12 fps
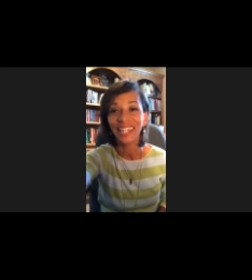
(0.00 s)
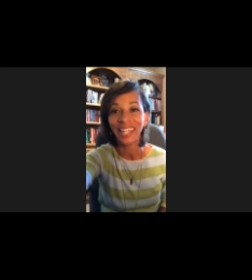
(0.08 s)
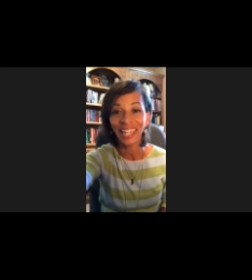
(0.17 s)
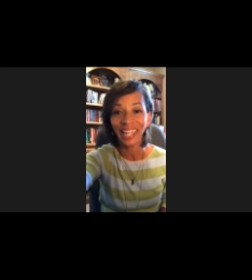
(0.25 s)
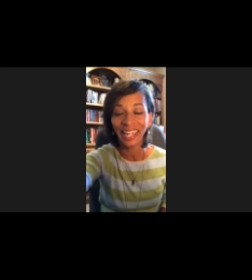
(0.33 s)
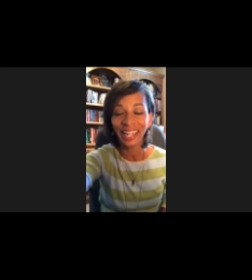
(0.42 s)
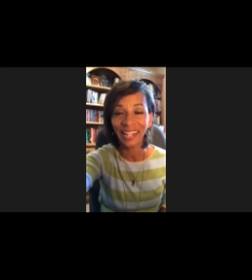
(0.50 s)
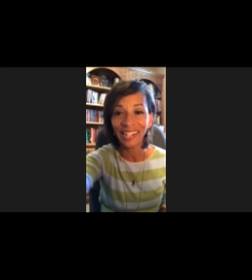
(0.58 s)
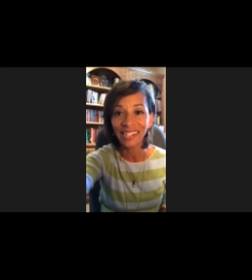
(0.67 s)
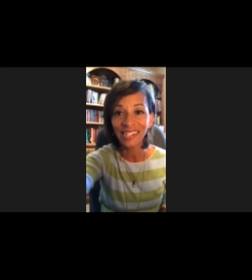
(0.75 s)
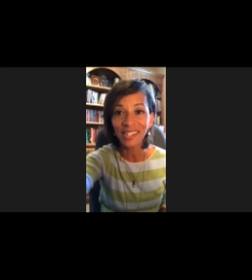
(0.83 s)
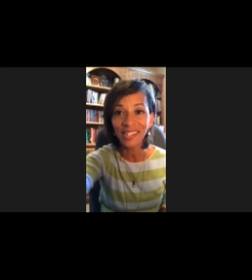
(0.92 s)

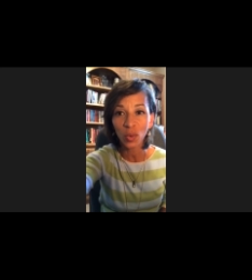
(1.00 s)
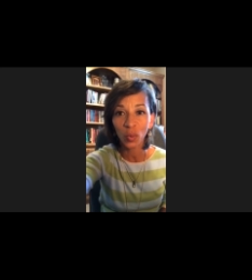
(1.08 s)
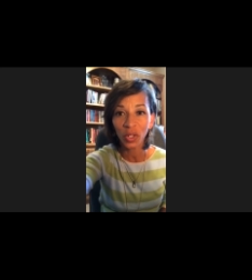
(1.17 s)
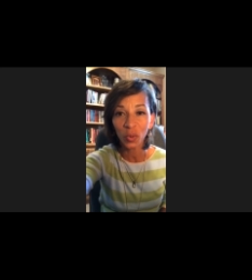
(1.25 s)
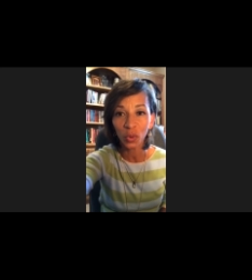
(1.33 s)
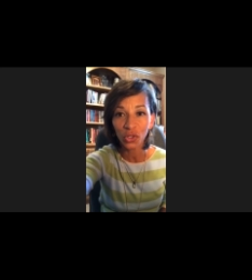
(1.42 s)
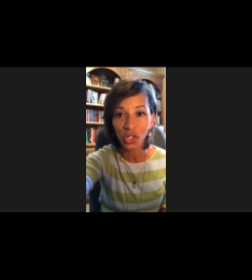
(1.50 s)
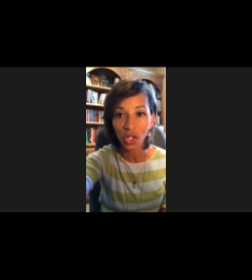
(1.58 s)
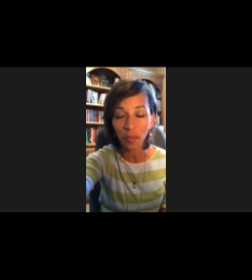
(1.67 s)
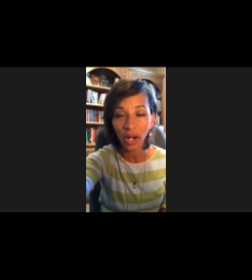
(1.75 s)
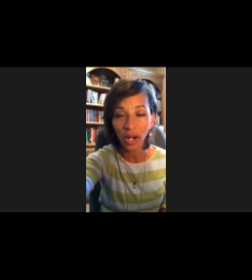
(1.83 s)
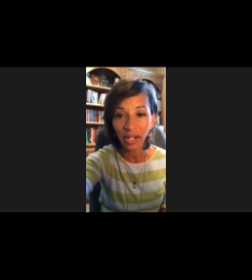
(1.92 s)
and we will jump
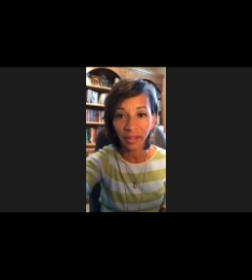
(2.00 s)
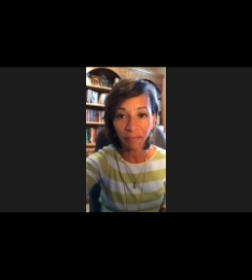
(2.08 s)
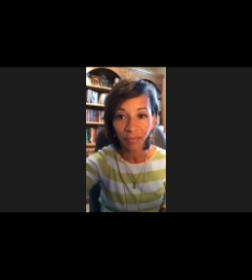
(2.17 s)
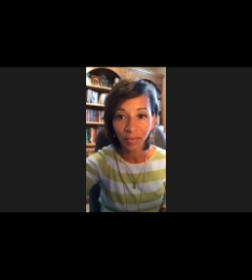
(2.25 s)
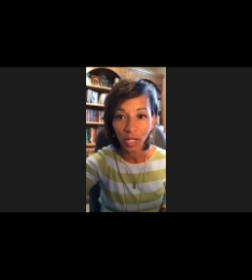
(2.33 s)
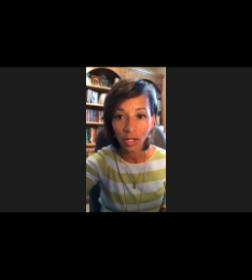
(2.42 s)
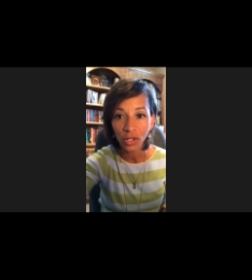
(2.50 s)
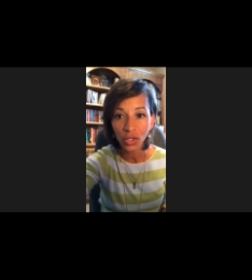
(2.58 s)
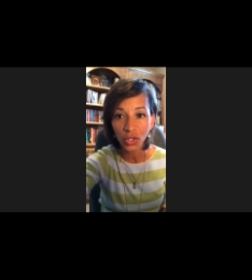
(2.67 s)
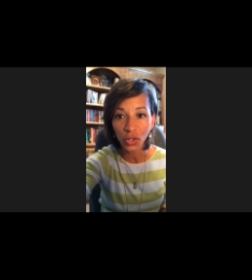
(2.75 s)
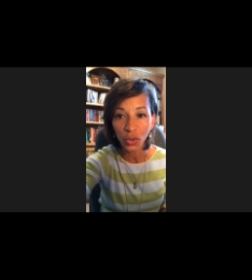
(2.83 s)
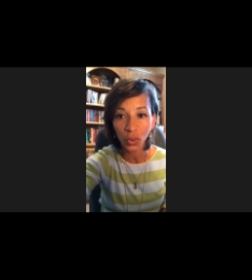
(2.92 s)
right in
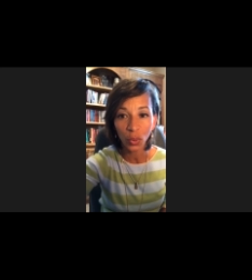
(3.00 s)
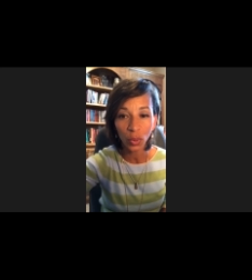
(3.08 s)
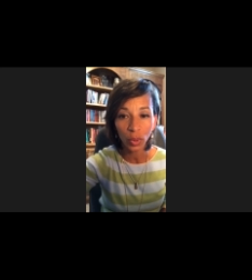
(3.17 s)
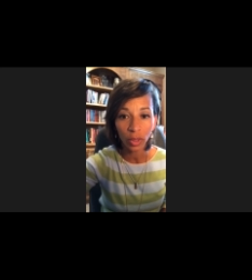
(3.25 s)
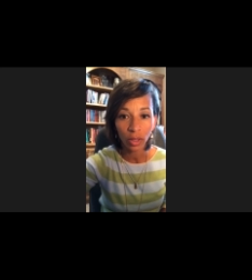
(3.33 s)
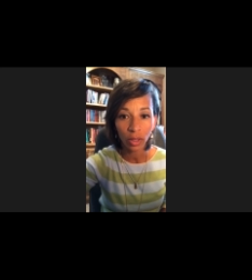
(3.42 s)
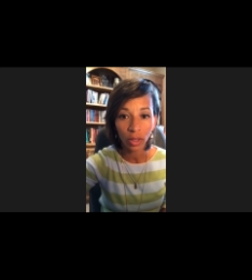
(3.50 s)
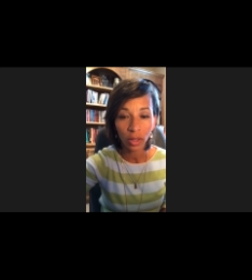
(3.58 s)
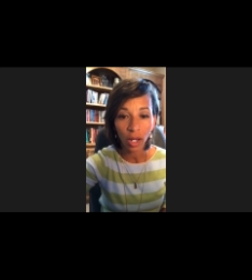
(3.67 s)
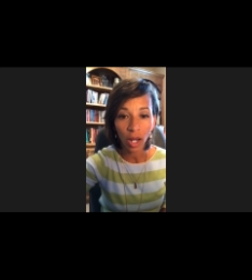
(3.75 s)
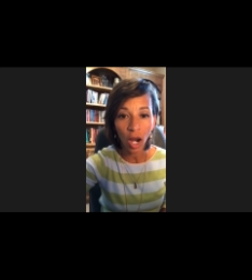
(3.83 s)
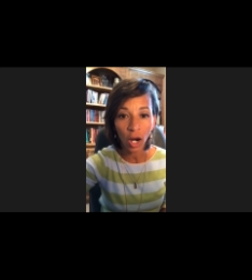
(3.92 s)
to
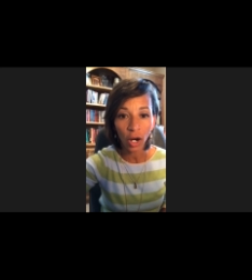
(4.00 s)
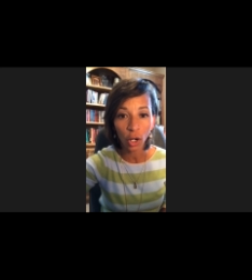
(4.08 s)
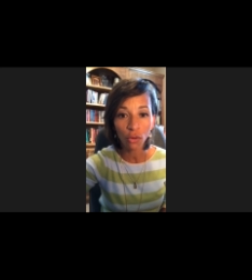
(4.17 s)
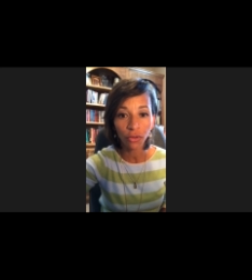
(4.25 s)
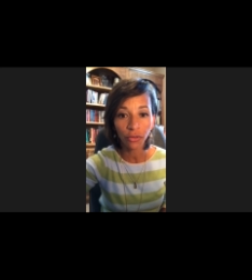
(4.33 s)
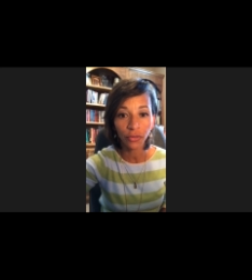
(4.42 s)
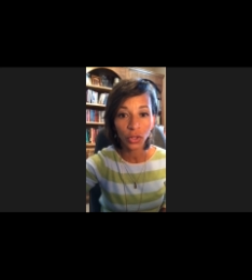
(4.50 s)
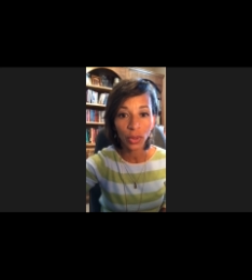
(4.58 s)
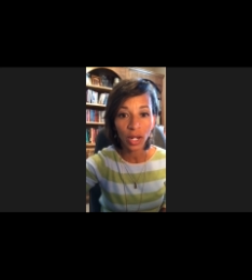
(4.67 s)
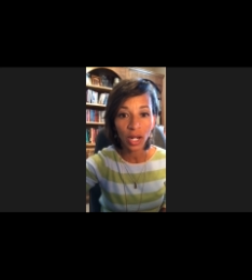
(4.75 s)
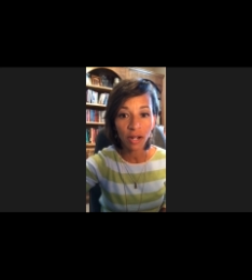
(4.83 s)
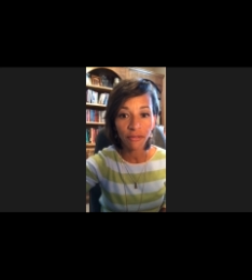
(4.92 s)
our overview
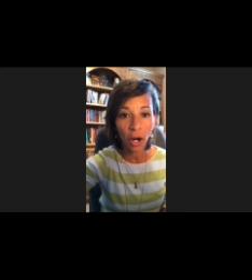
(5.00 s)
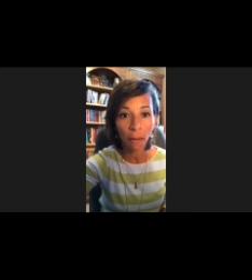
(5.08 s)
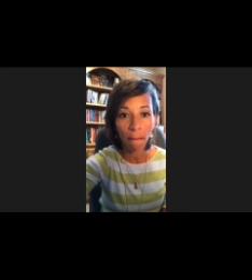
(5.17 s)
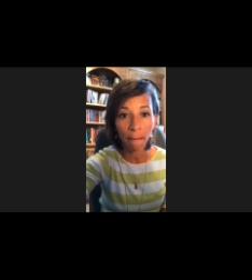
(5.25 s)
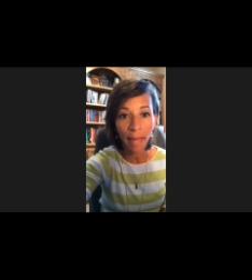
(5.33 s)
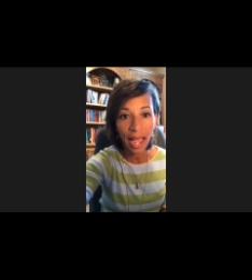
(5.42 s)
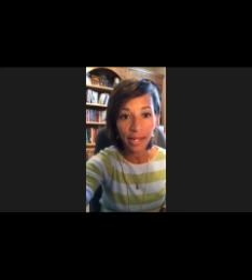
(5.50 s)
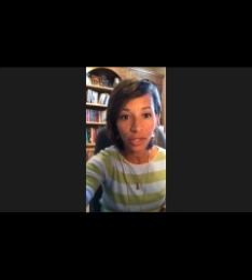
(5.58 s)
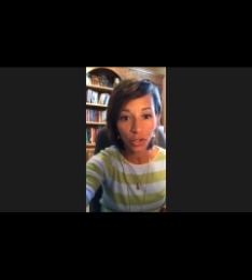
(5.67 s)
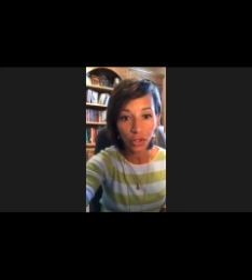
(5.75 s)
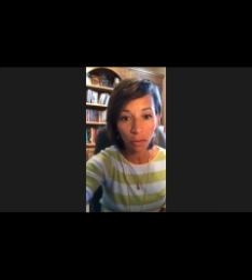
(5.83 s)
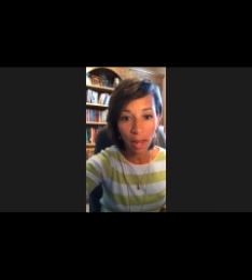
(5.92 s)
of our
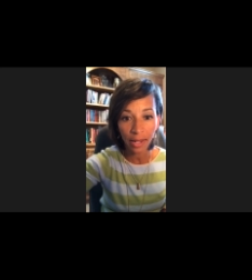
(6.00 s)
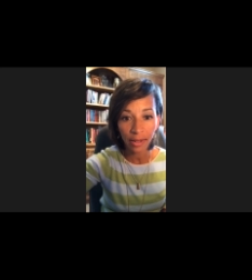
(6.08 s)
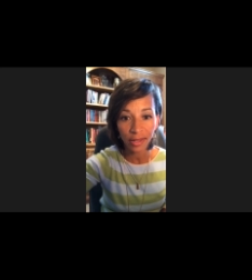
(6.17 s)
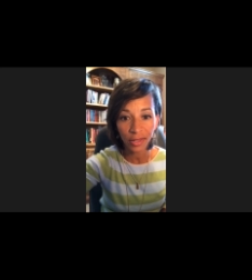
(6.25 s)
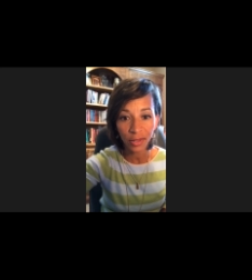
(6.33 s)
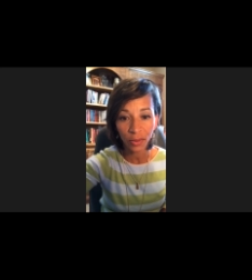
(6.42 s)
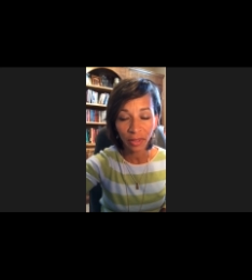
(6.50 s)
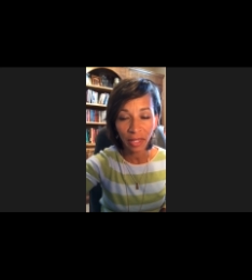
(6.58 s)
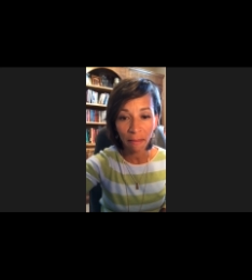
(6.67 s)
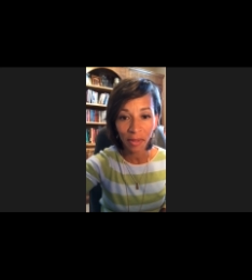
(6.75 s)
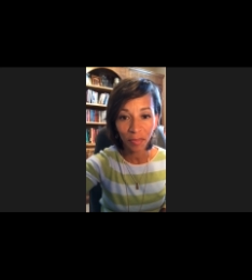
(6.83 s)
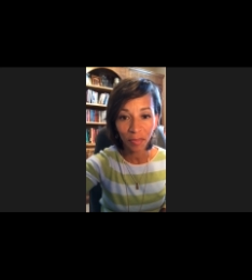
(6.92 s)
mastermind. So let
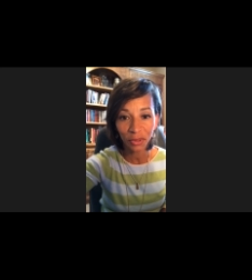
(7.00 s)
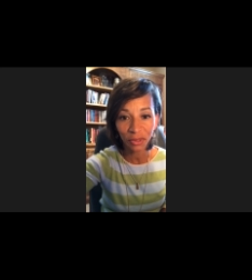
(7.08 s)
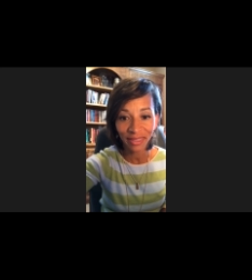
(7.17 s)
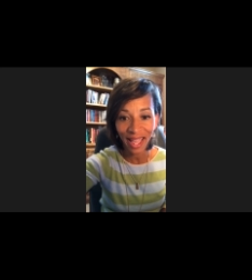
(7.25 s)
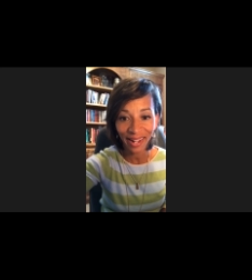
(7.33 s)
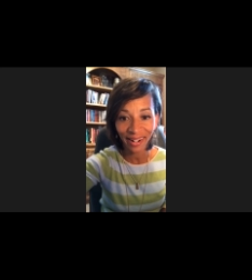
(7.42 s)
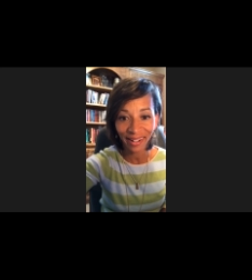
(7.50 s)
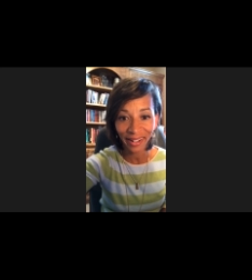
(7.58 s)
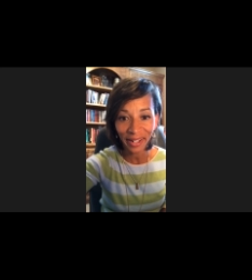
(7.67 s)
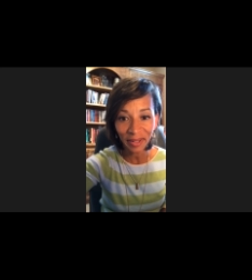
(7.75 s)
me pull that up.